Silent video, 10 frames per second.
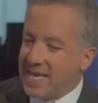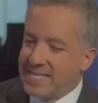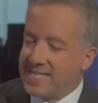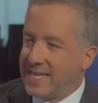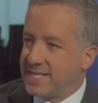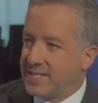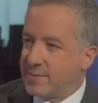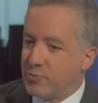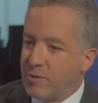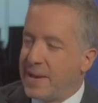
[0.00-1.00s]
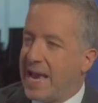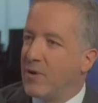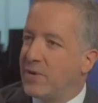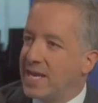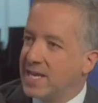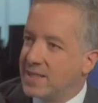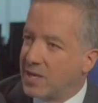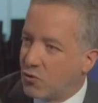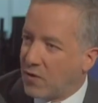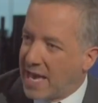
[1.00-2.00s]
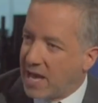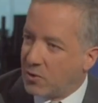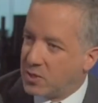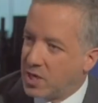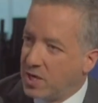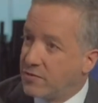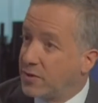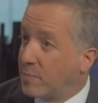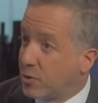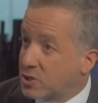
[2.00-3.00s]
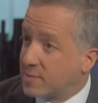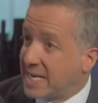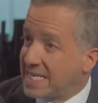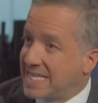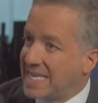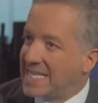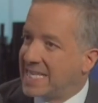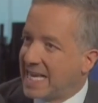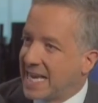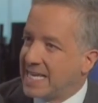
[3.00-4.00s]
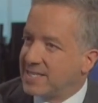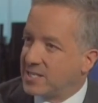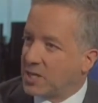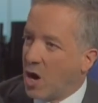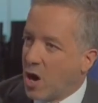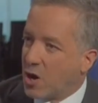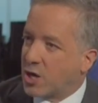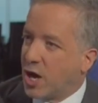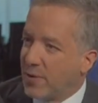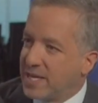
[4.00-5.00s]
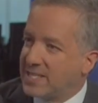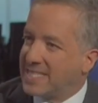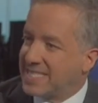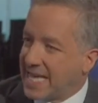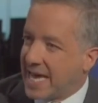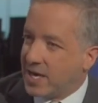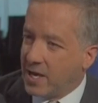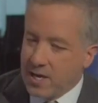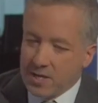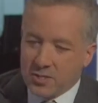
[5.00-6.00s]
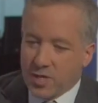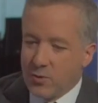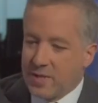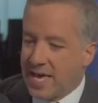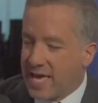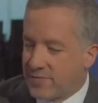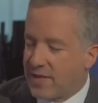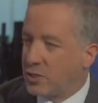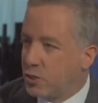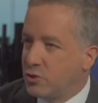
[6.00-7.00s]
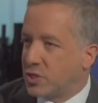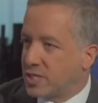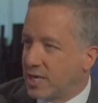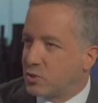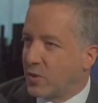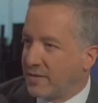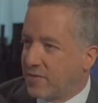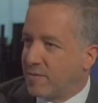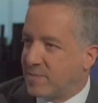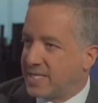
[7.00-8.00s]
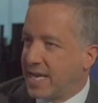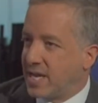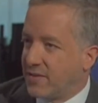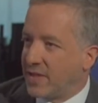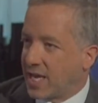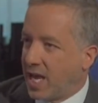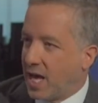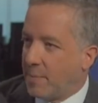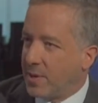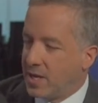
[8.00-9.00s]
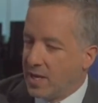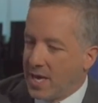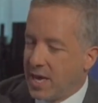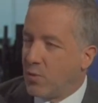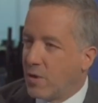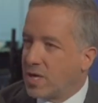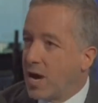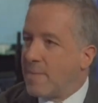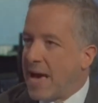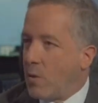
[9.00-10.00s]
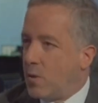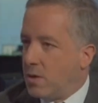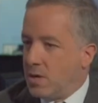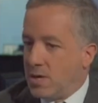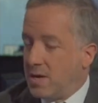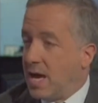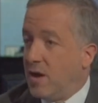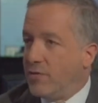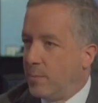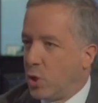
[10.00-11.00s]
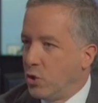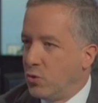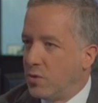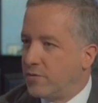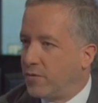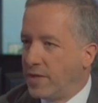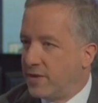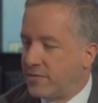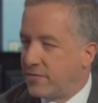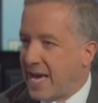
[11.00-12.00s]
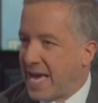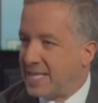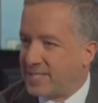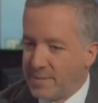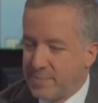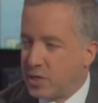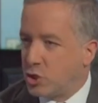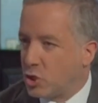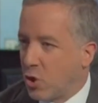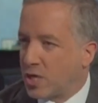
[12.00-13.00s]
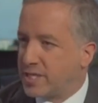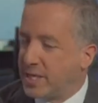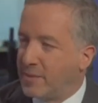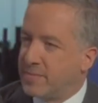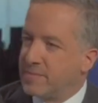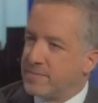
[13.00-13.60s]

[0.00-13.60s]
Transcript: Is this preparing the ground for the possibility that the Glazers are going to stay? So that if they do just sell 25% of the club, it won't come out of the blue for the fans and be a shock to them.